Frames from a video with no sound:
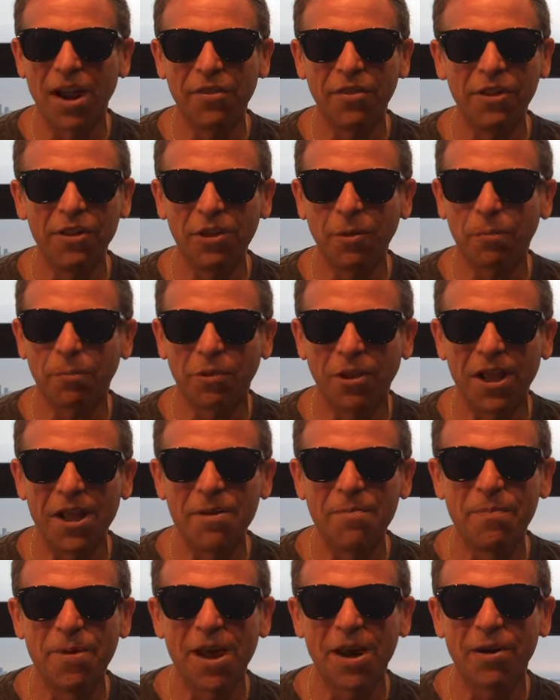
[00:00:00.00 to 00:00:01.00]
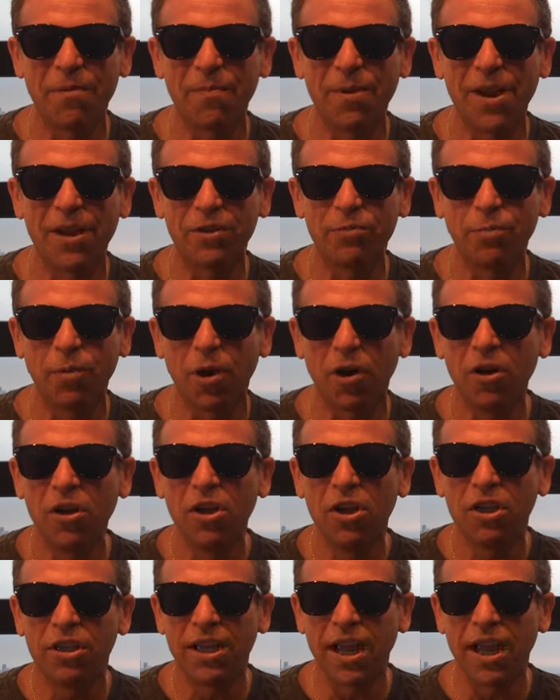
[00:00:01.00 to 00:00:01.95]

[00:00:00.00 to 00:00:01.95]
I think they're playing better baseball.